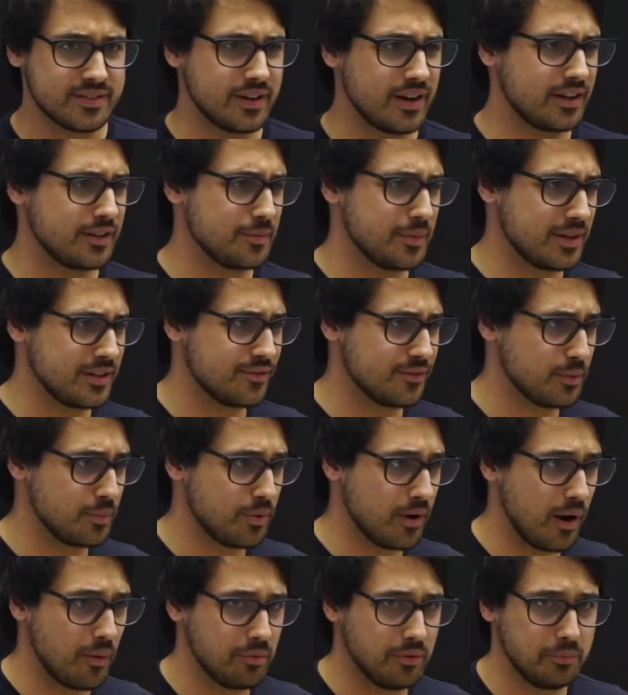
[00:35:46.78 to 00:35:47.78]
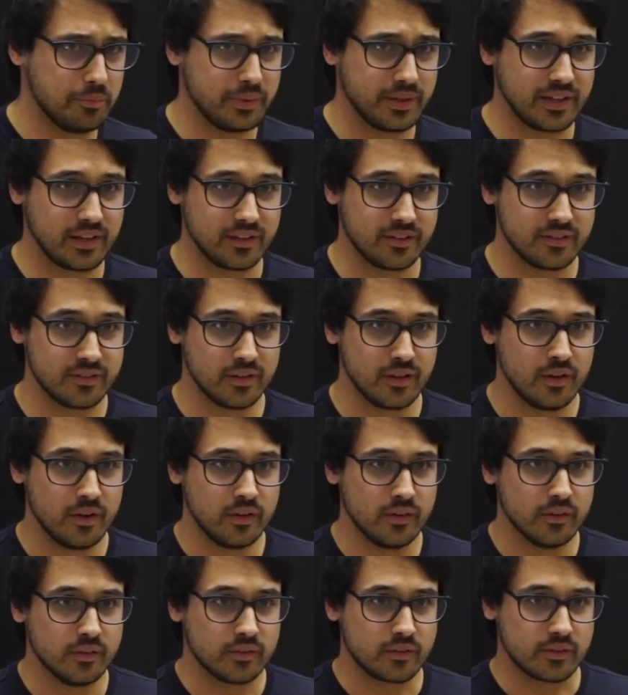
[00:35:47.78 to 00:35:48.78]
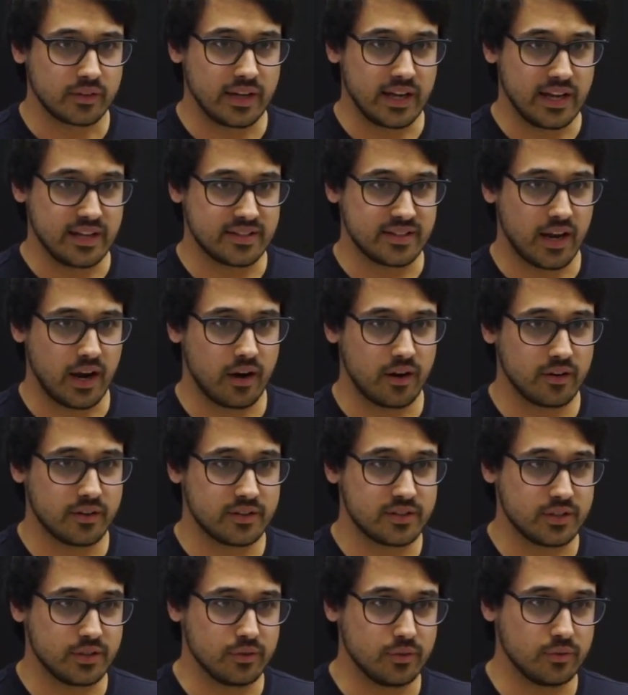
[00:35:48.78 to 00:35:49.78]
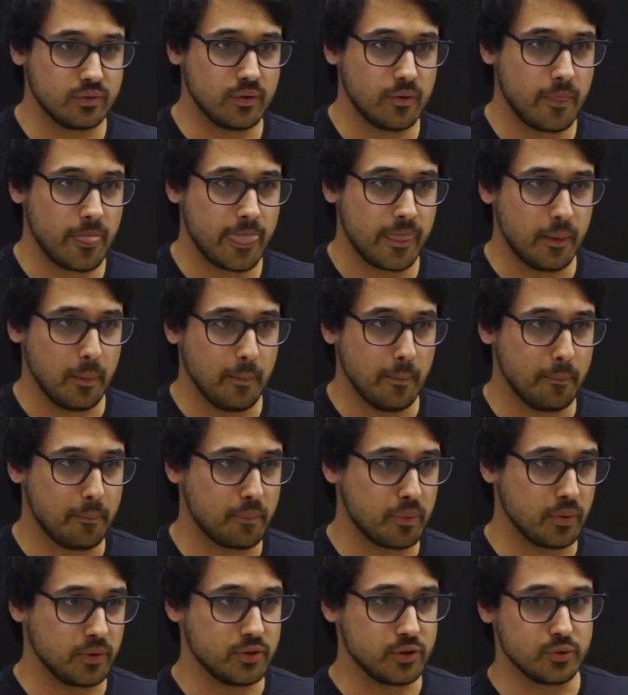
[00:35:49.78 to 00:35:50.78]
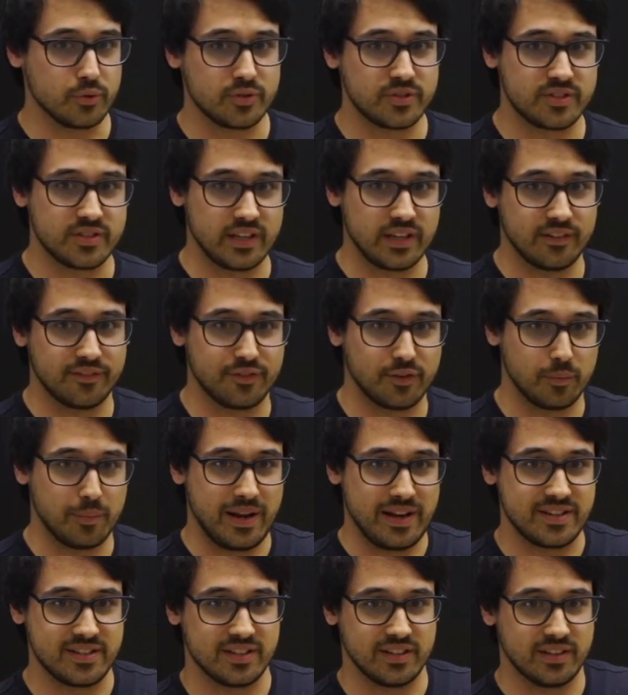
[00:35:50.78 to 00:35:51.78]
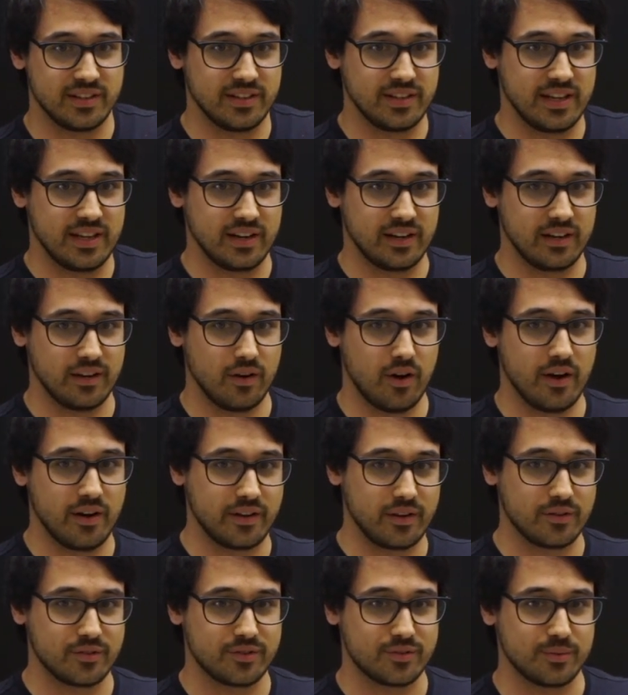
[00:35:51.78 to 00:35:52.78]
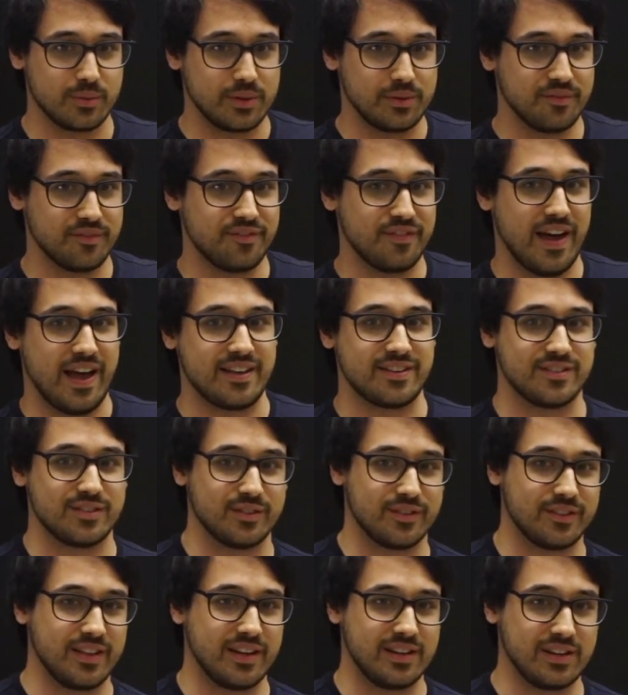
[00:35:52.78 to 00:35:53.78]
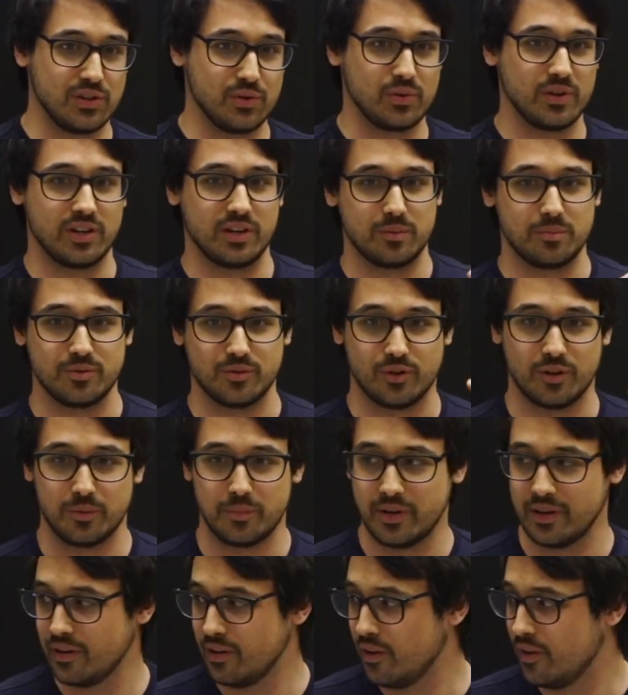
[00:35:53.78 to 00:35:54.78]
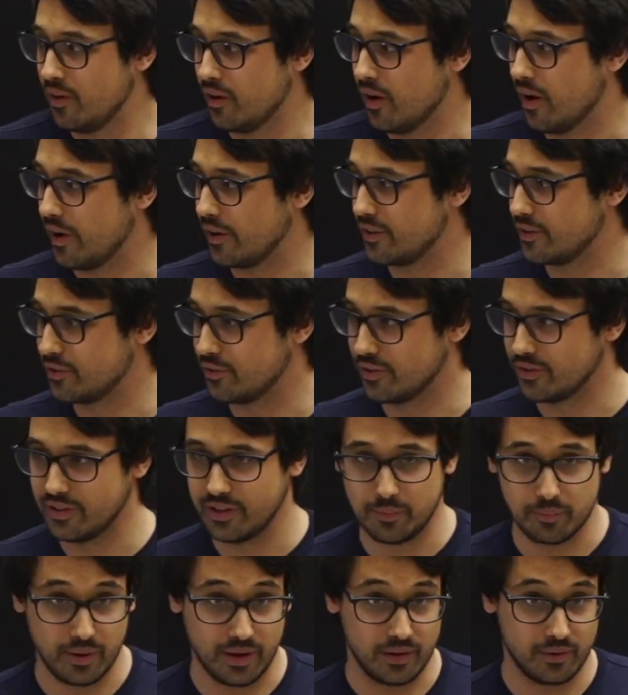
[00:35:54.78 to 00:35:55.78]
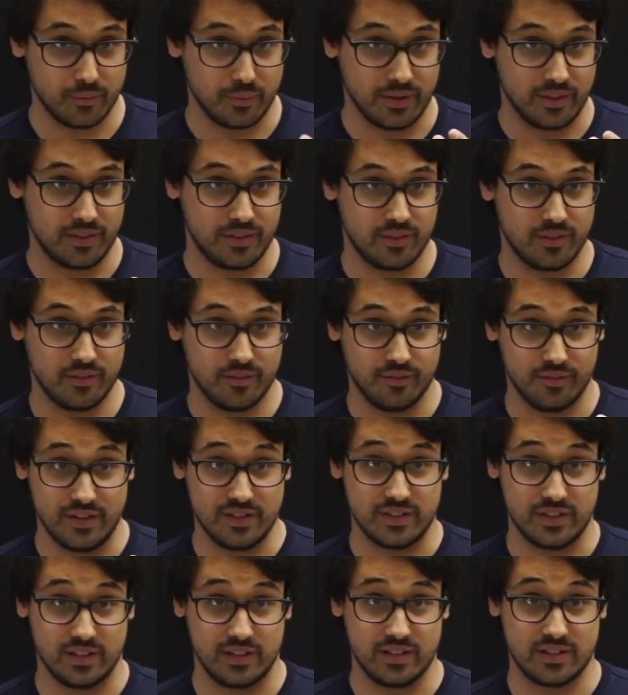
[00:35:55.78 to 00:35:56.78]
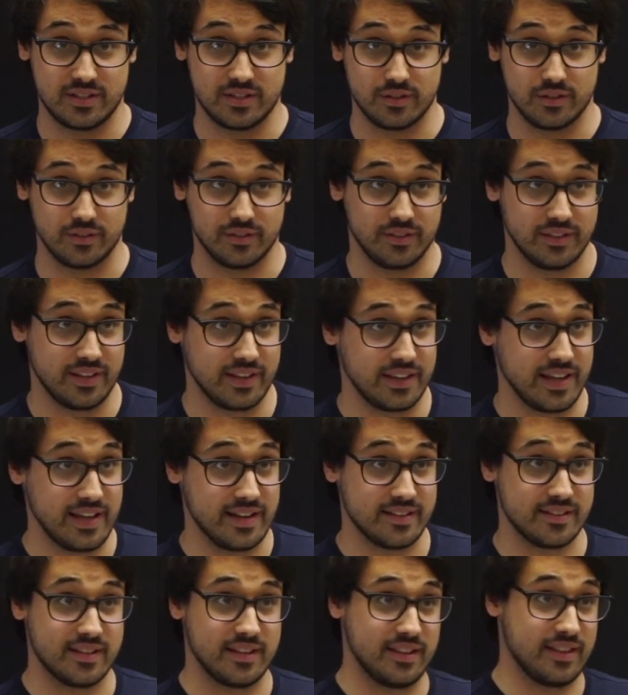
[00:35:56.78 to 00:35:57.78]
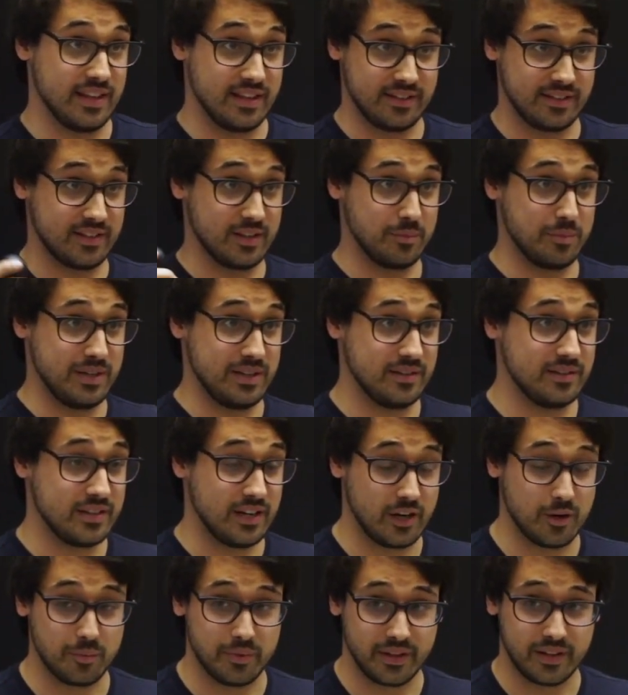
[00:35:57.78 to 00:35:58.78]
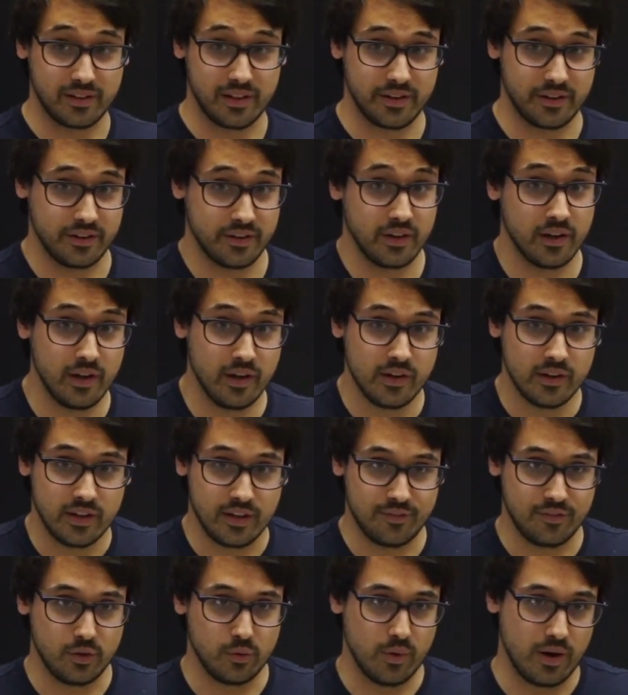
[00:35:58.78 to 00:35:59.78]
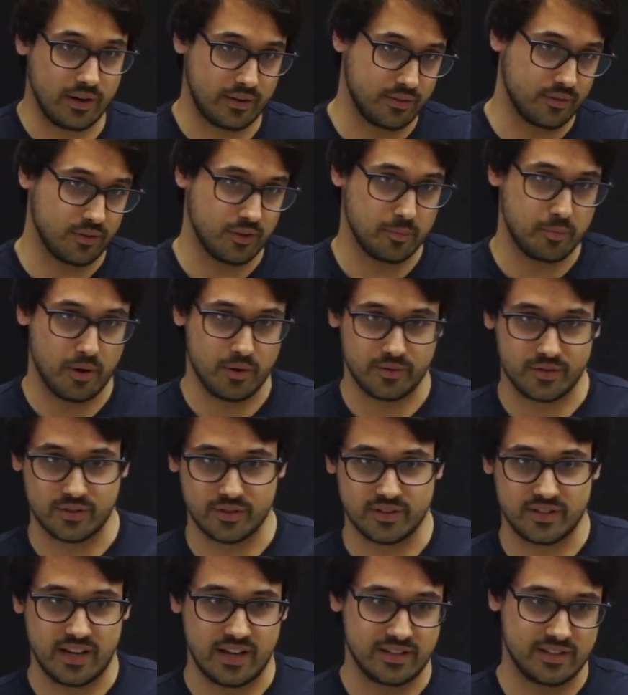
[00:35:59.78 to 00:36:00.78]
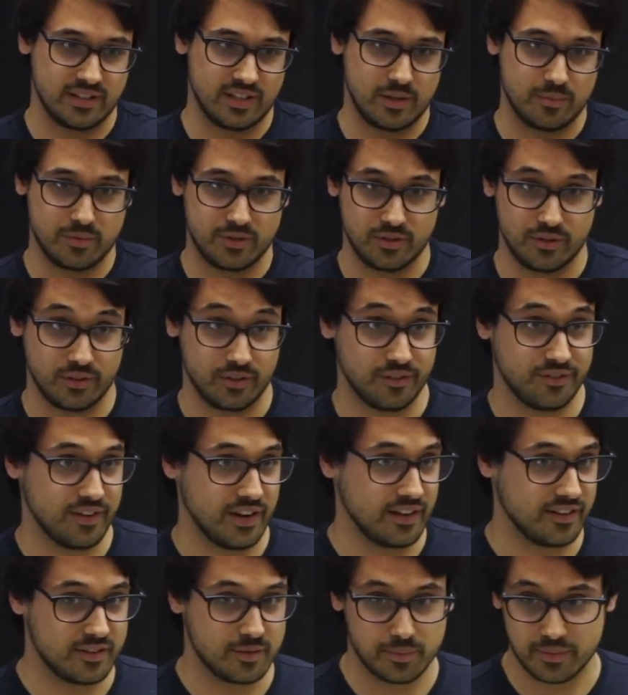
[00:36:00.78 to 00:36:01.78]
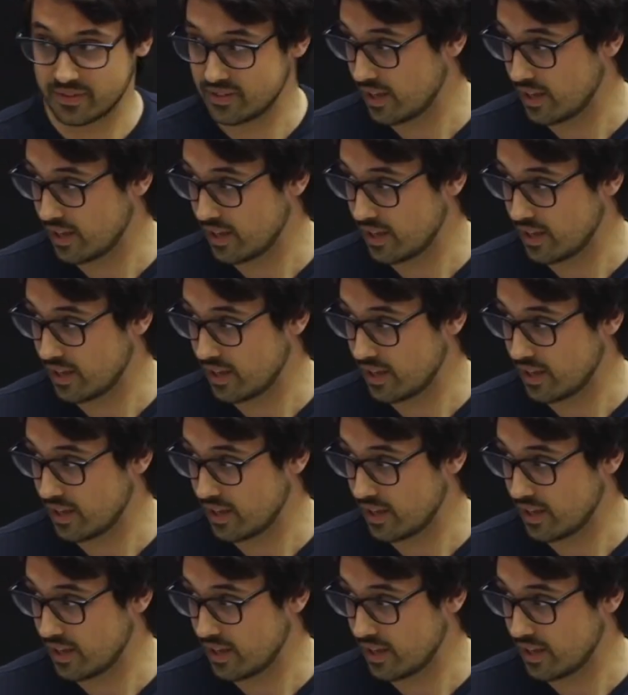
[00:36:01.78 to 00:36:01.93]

it's not as much of a problem because it's hard to produce information in an audio stream faster than you can absorb it auditorily, but with vision, it's certainly the case that things can be terribly cluttered. If you walk through the poster session, I'm sure you'll find some